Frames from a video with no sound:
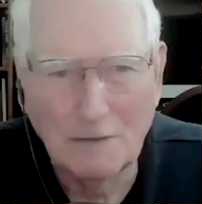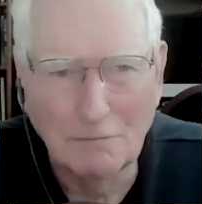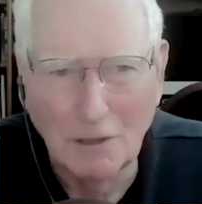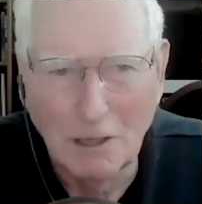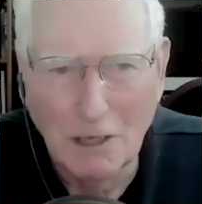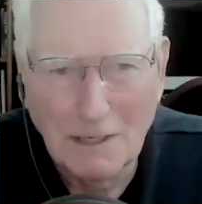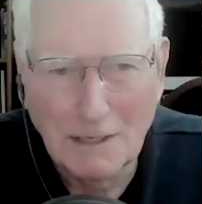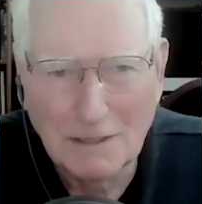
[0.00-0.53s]
of
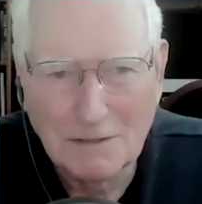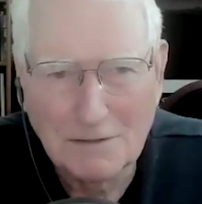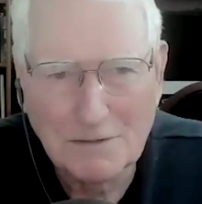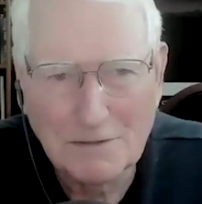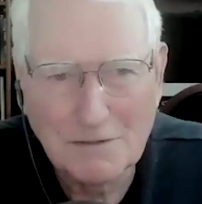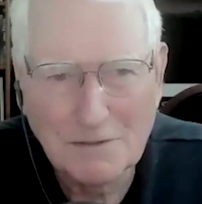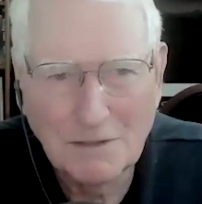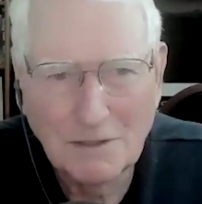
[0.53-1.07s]

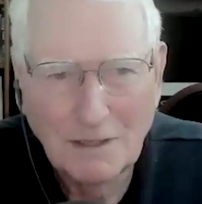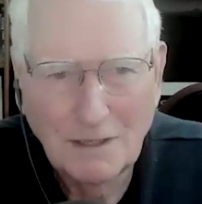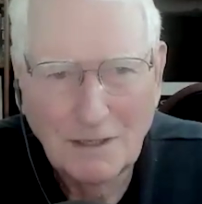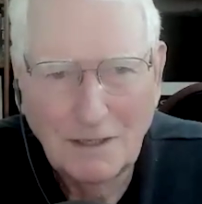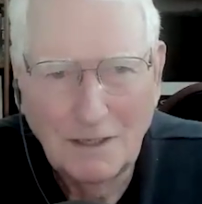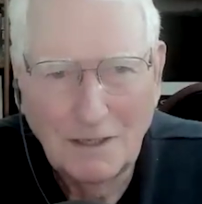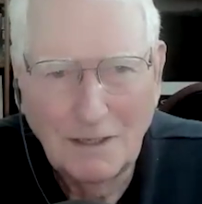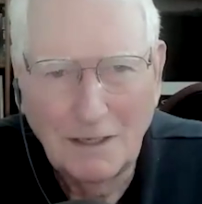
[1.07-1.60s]
lions,
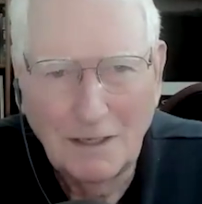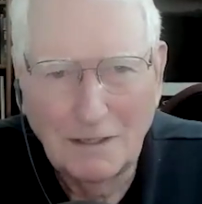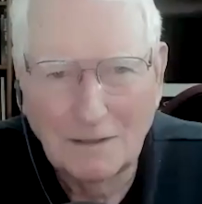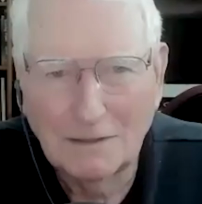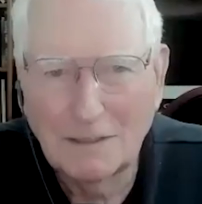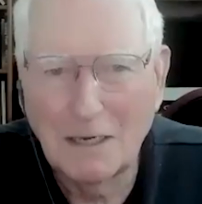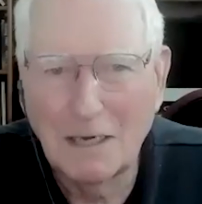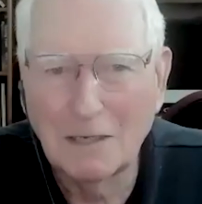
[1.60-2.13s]
and a
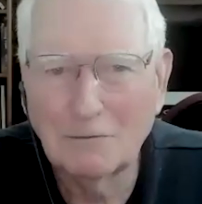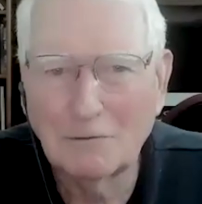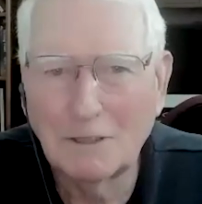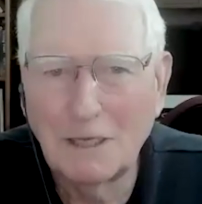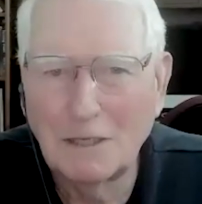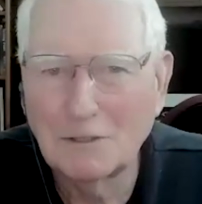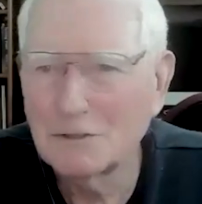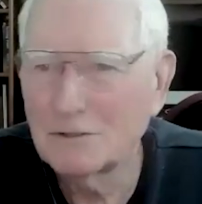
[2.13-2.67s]

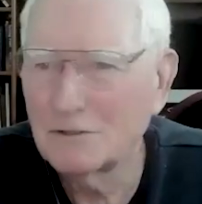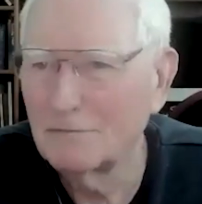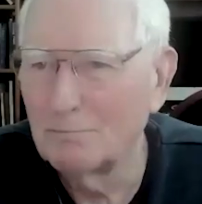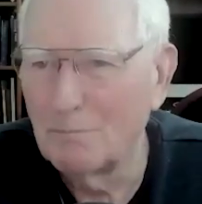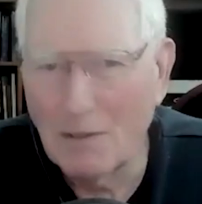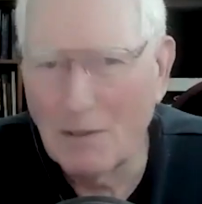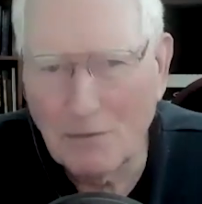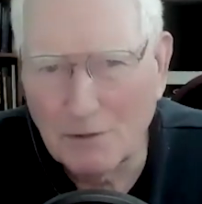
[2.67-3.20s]
congregation of
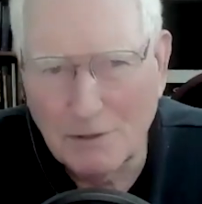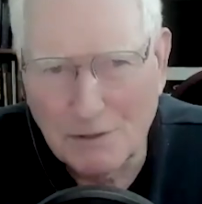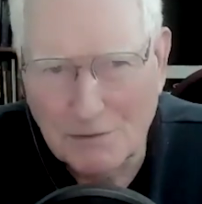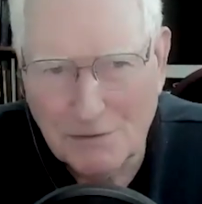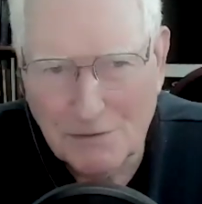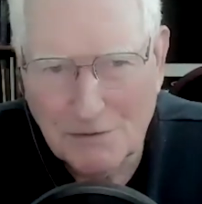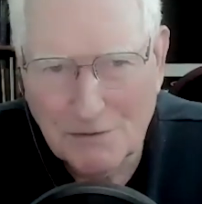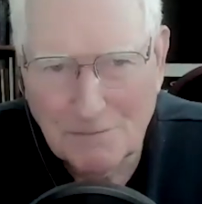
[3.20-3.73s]

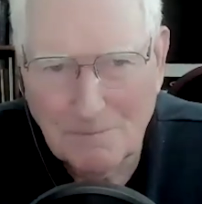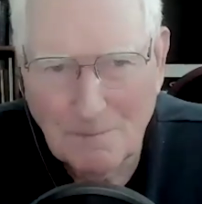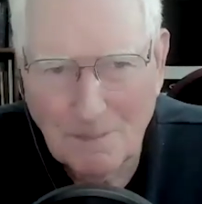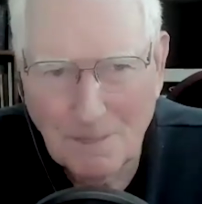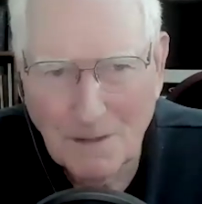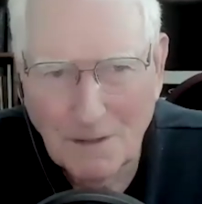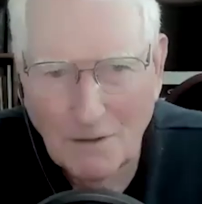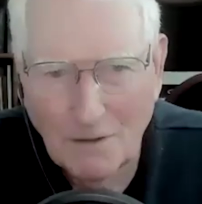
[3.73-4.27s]
Methodists.
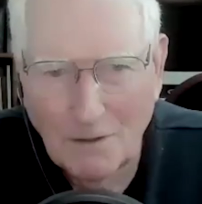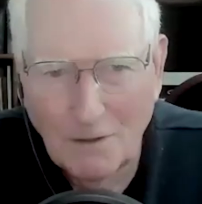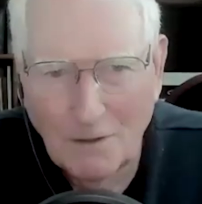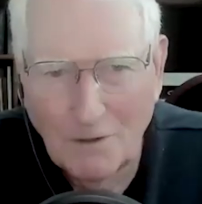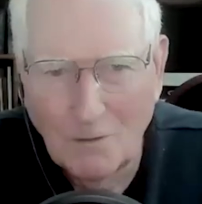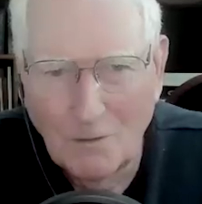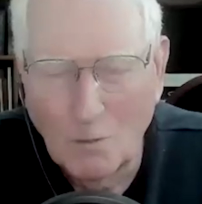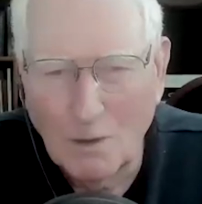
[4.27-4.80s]

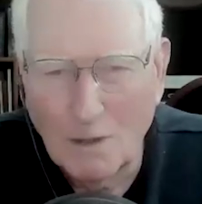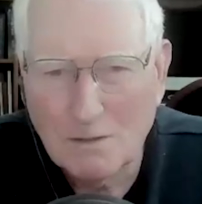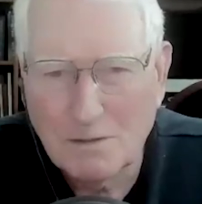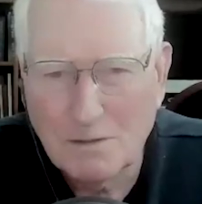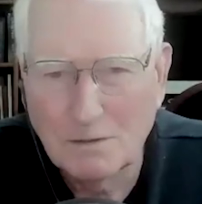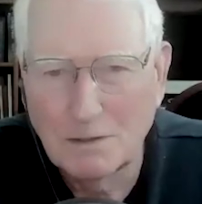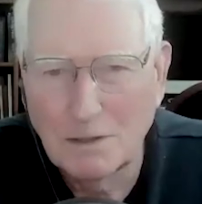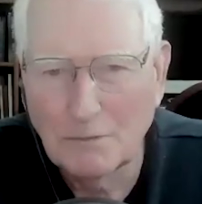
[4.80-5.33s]
What is
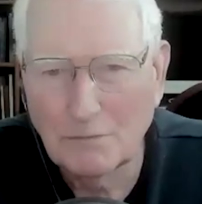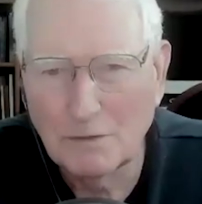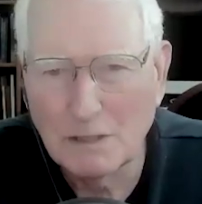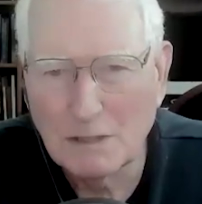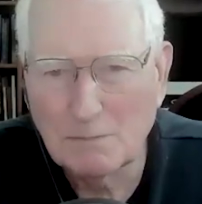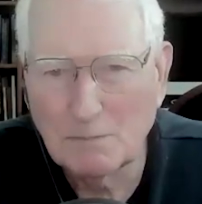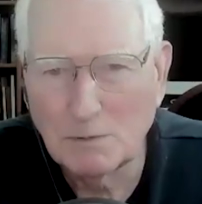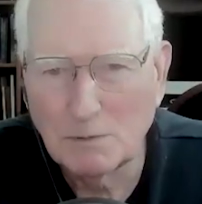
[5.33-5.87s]
the
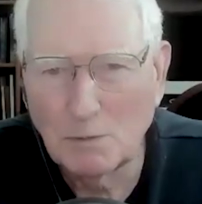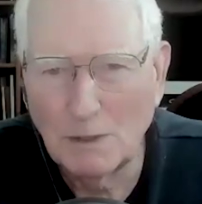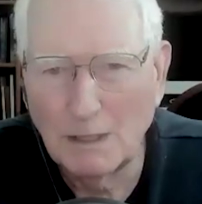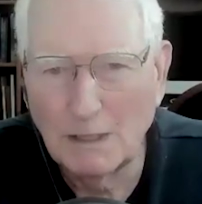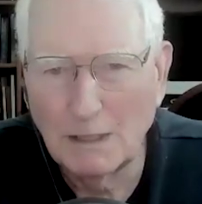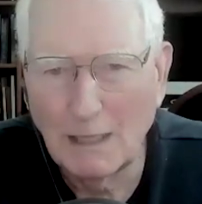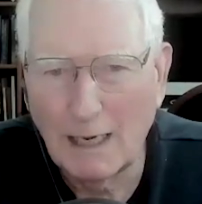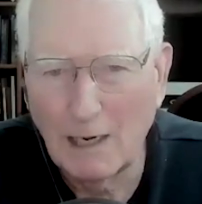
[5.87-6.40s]
difference
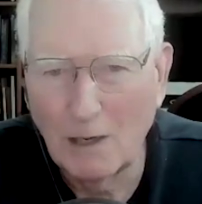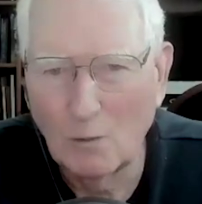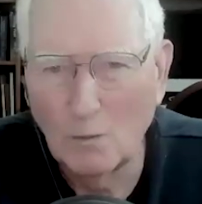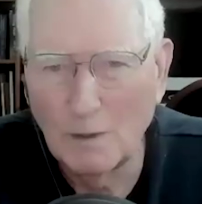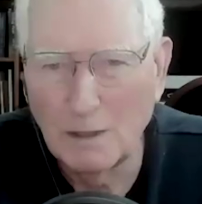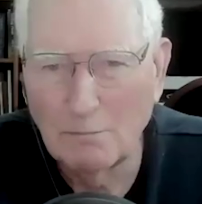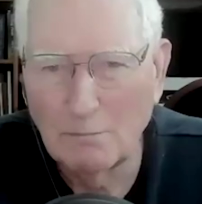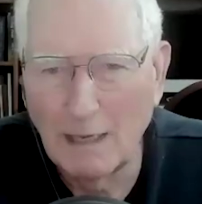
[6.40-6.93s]
between how
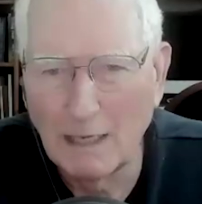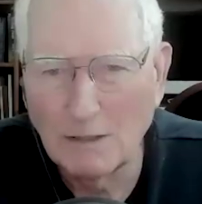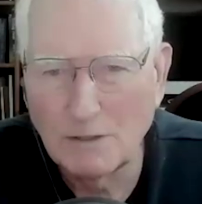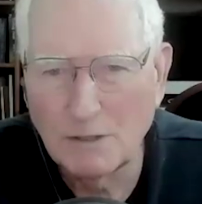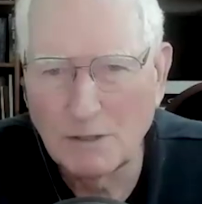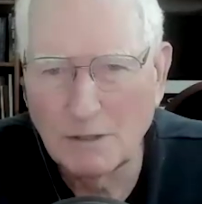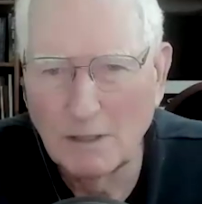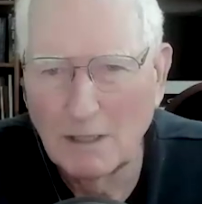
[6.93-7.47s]
we
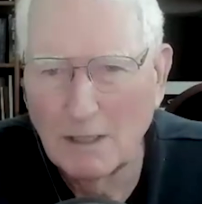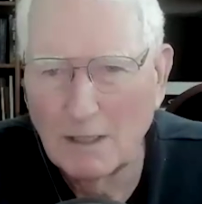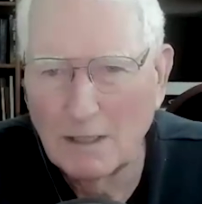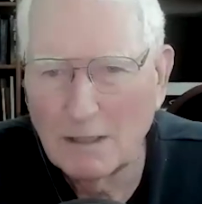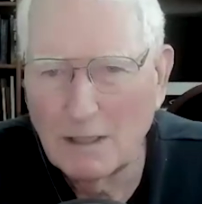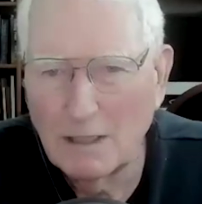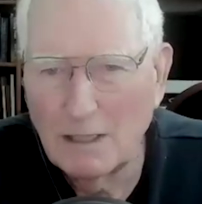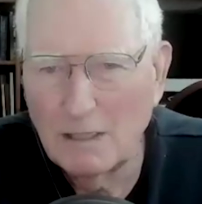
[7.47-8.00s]
imagine
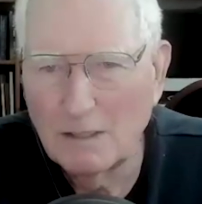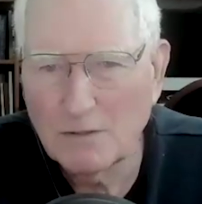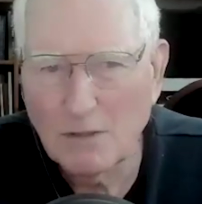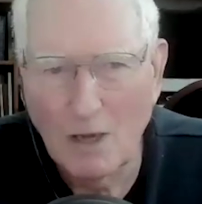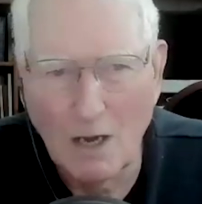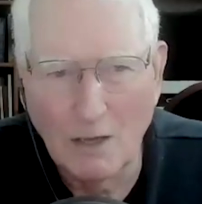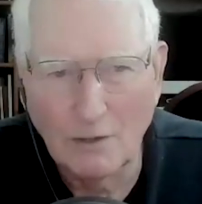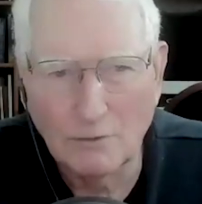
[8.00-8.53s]
these
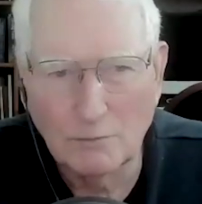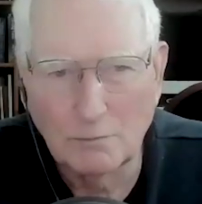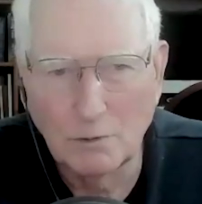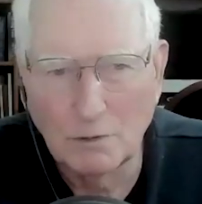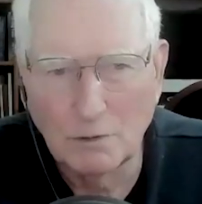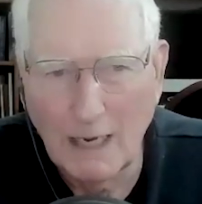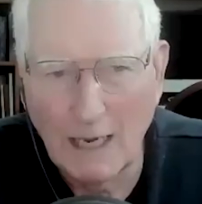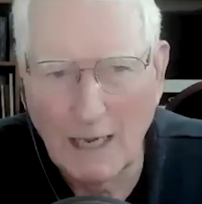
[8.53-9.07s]
honorable
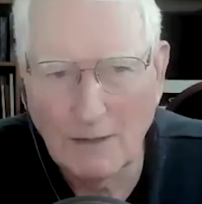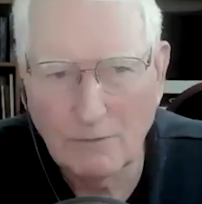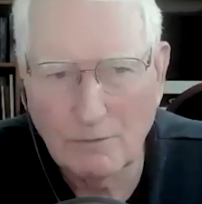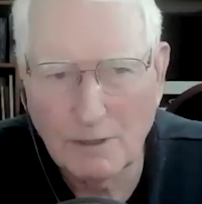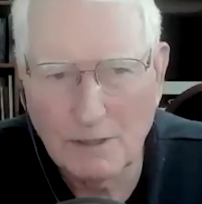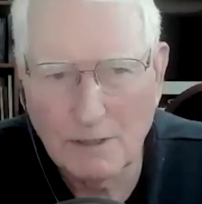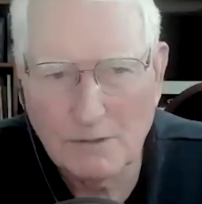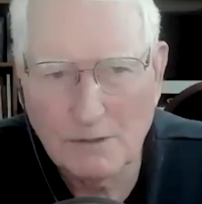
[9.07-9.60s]

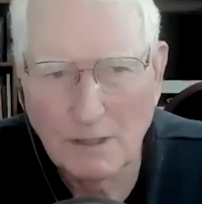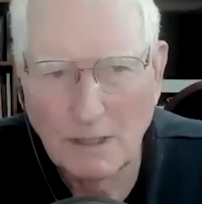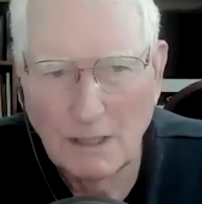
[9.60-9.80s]
gatherings